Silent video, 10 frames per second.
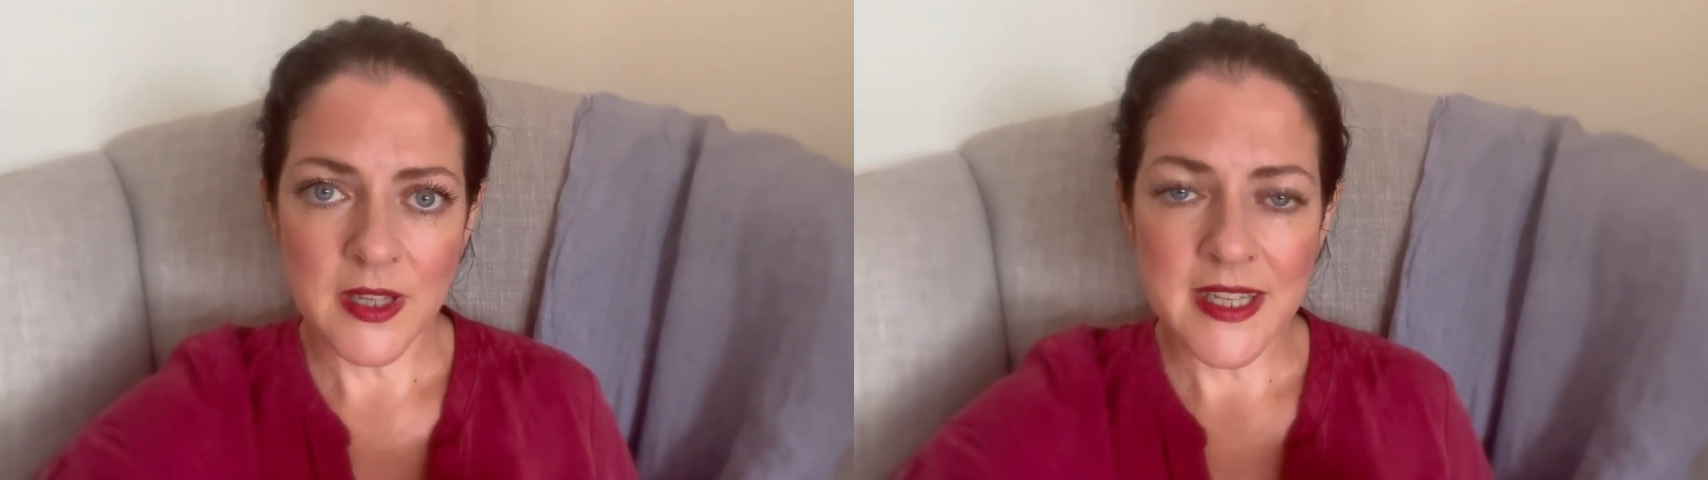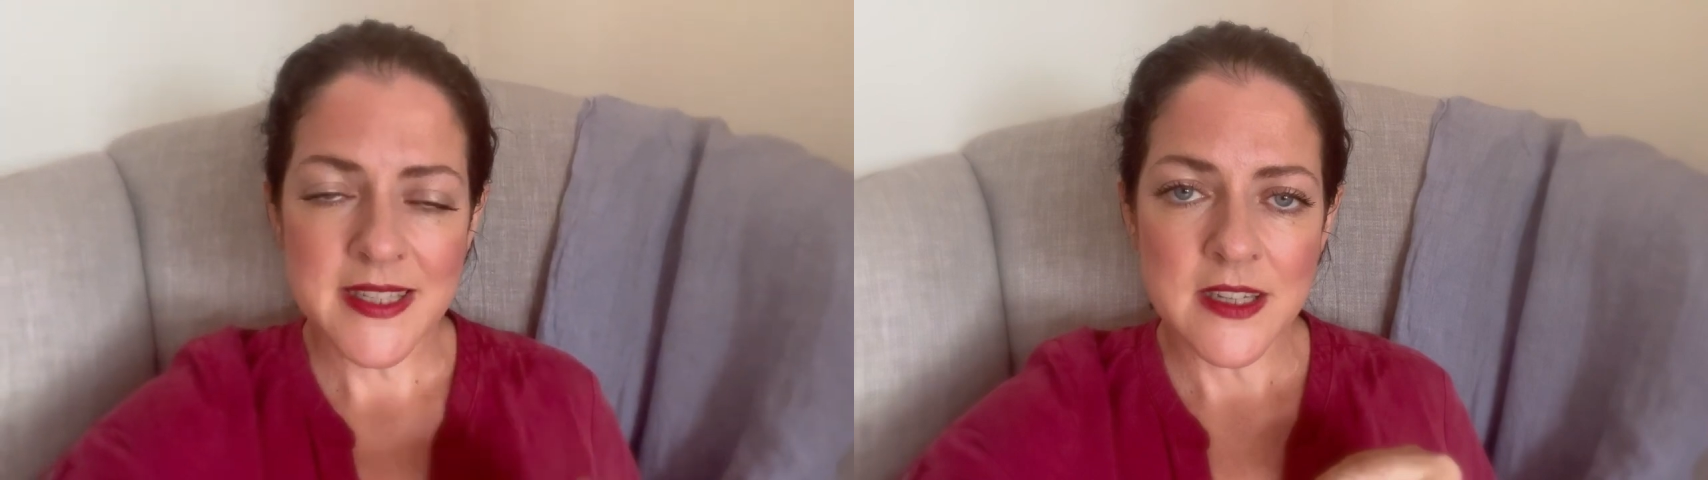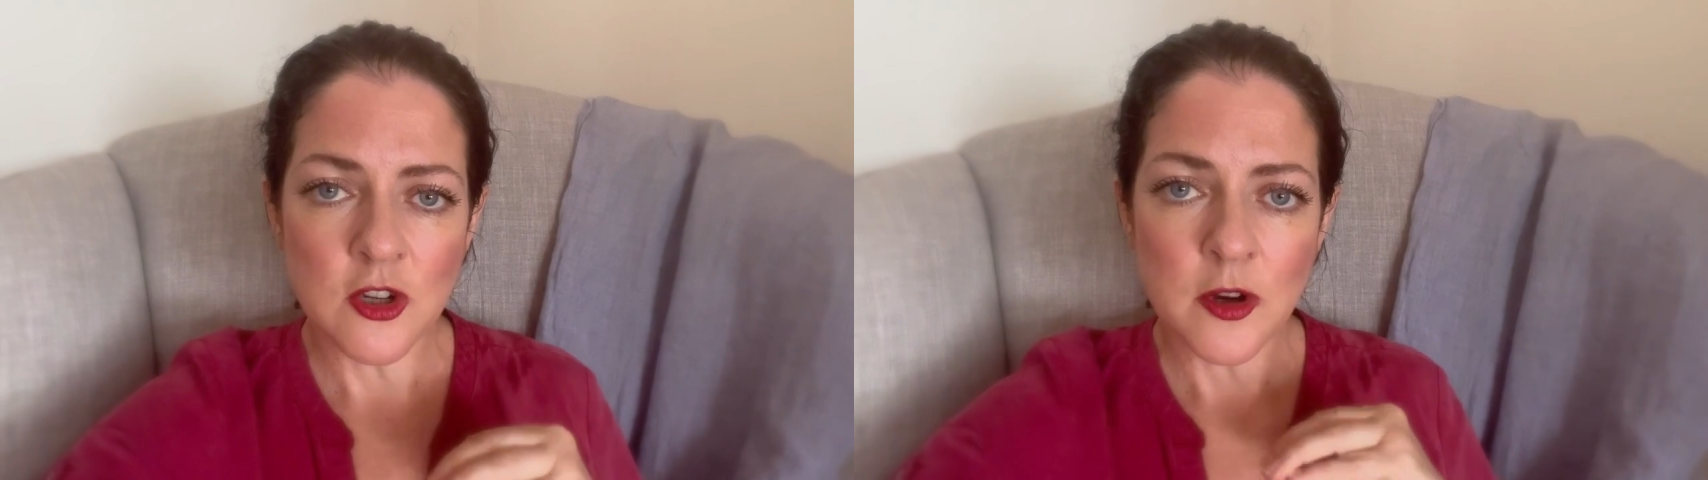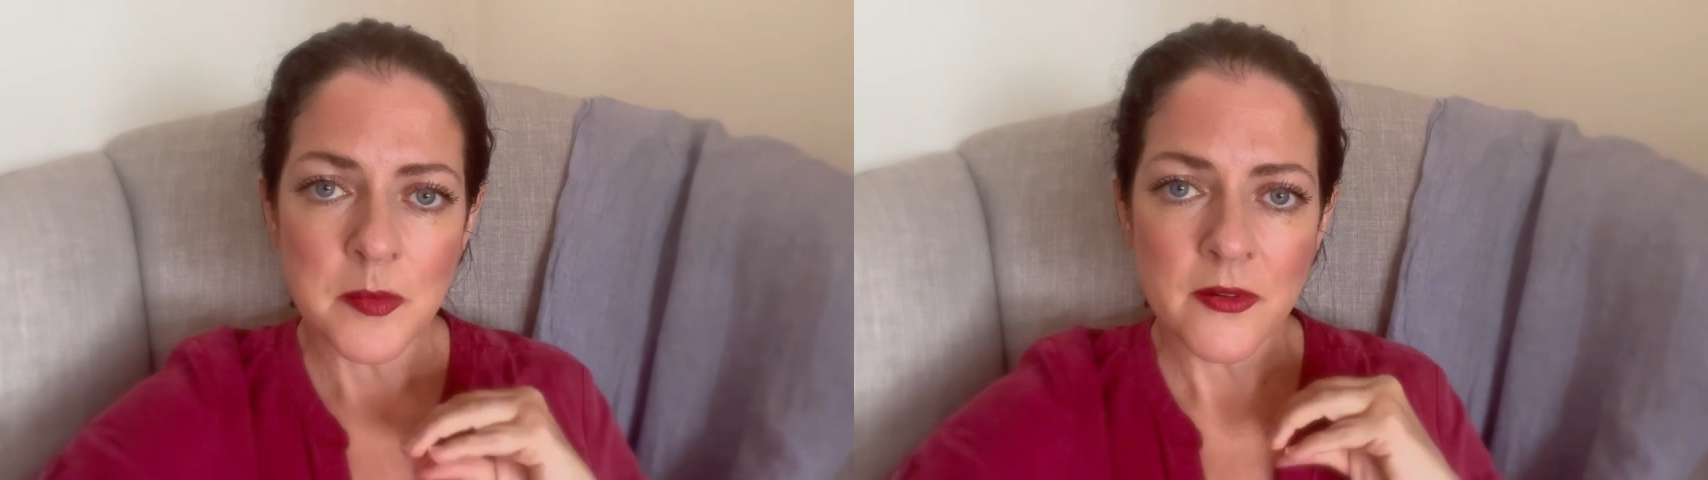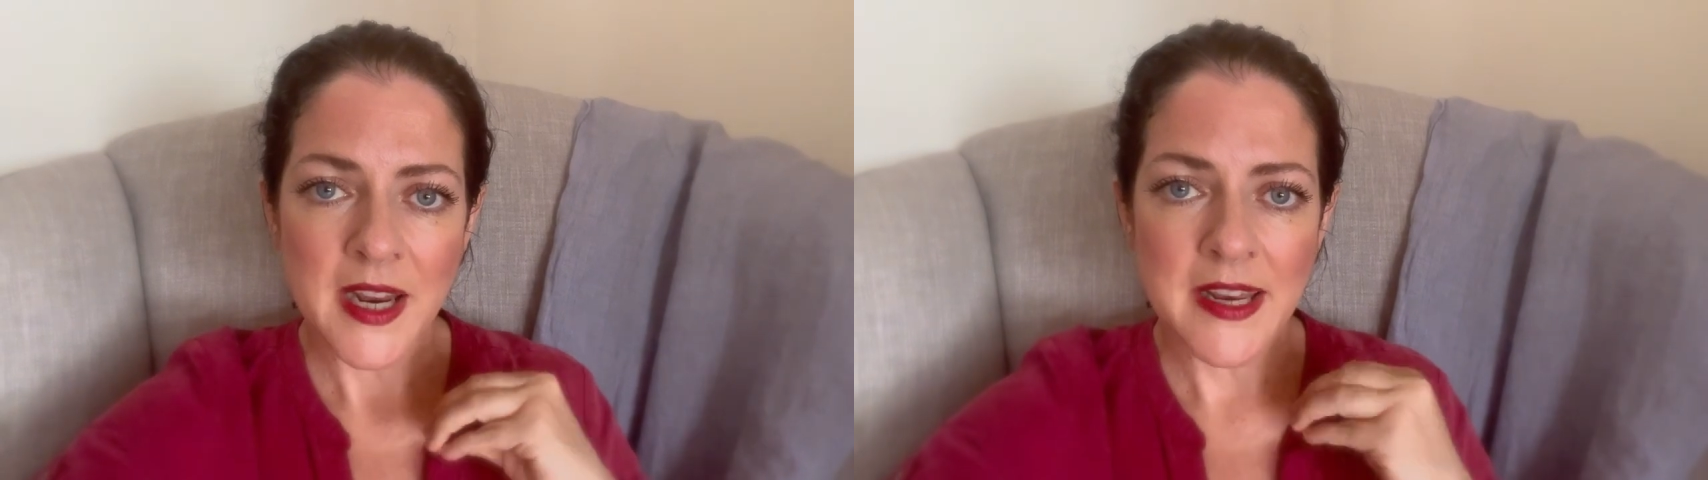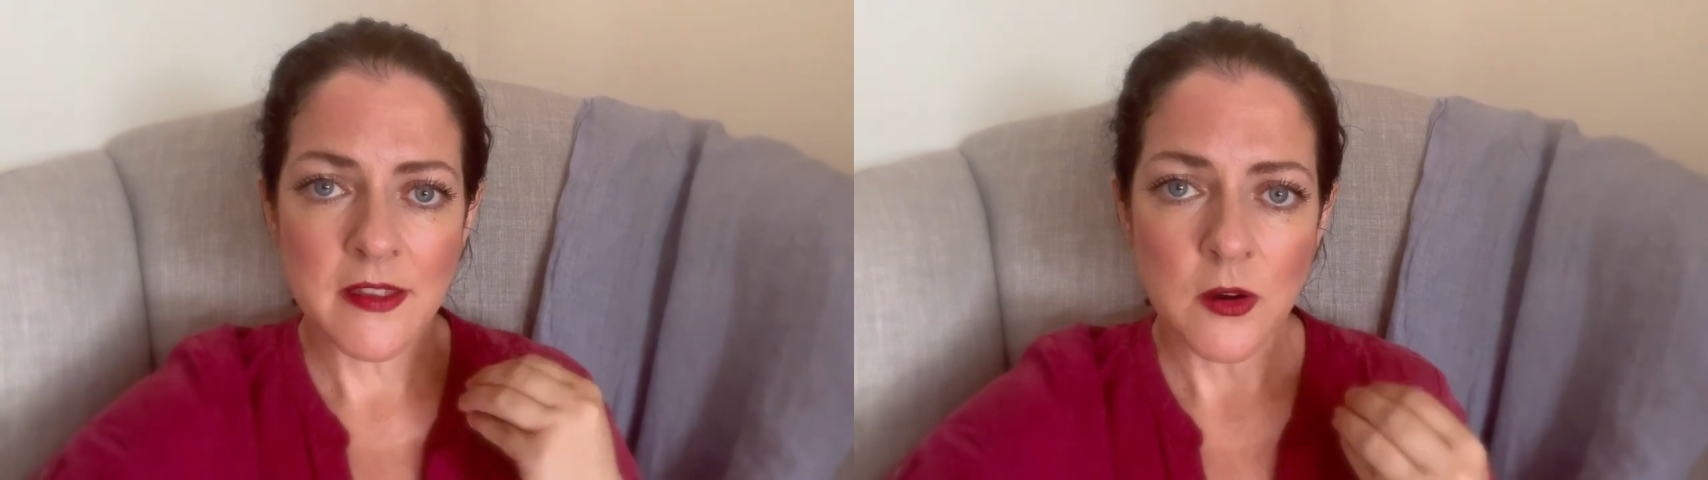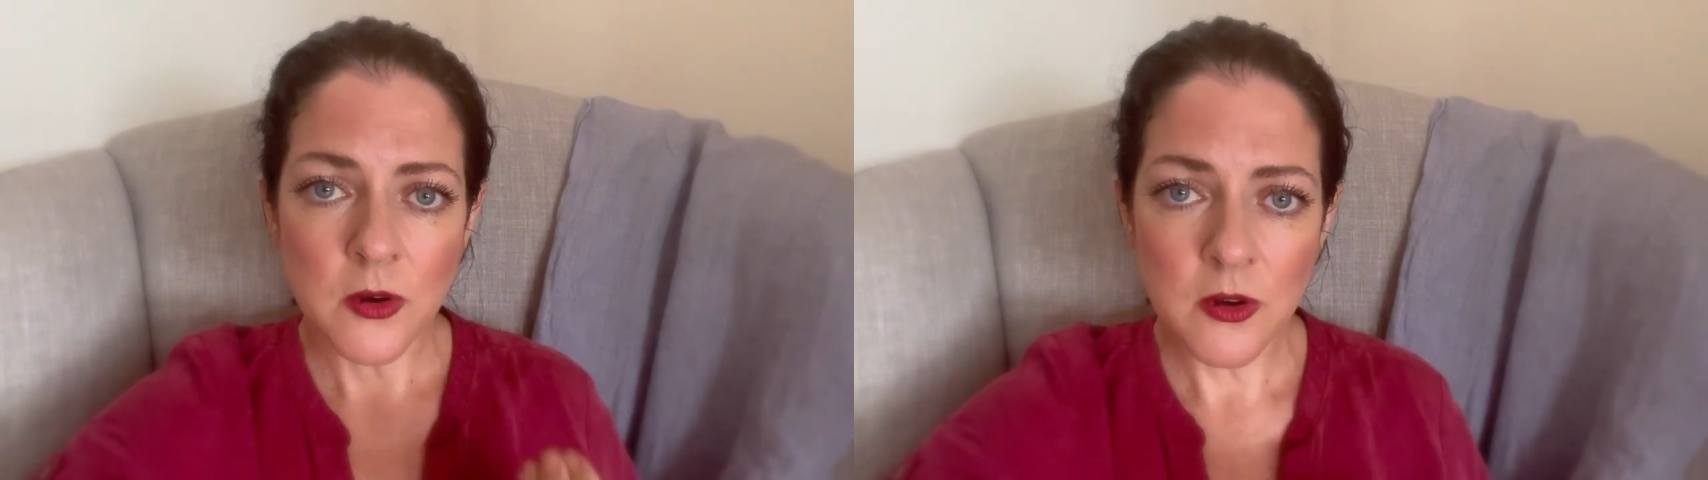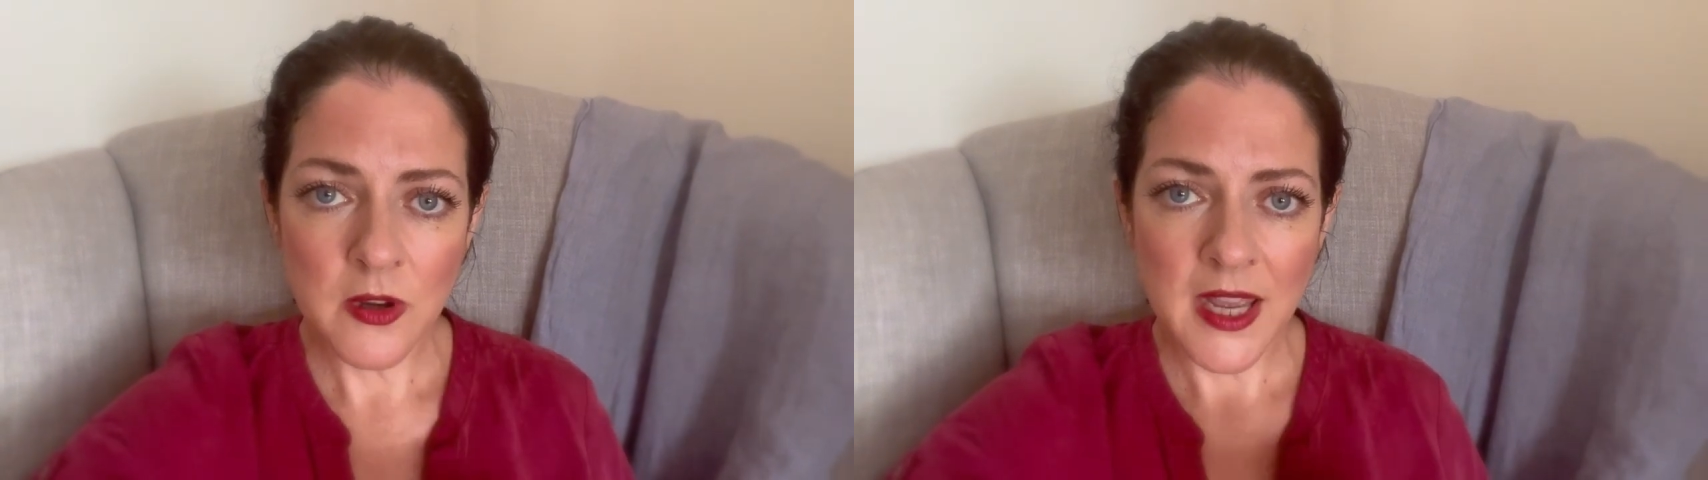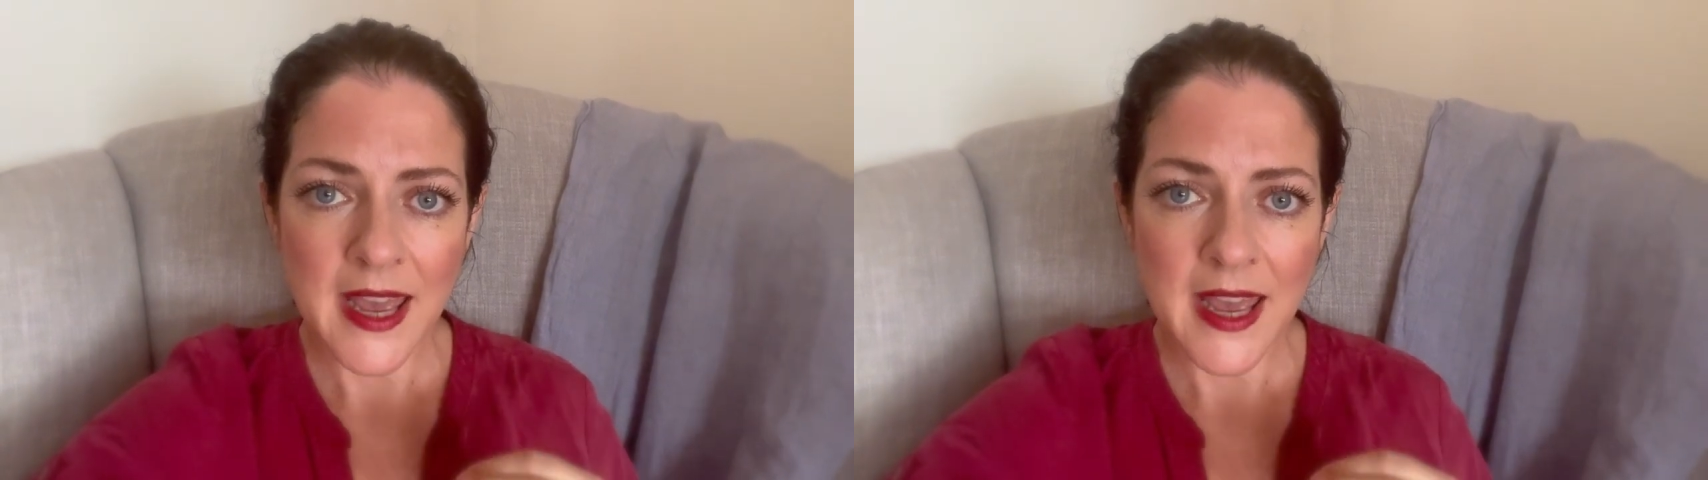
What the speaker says: is incorporating the hook